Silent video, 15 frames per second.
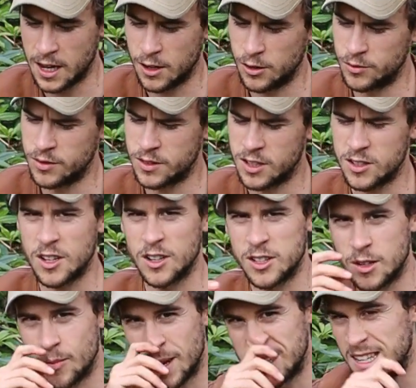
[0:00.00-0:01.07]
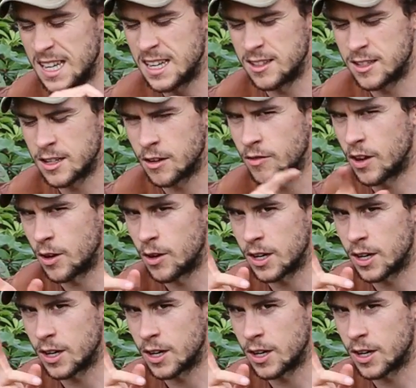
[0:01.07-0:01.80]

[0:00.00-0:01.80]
I'll discuss some ideas of how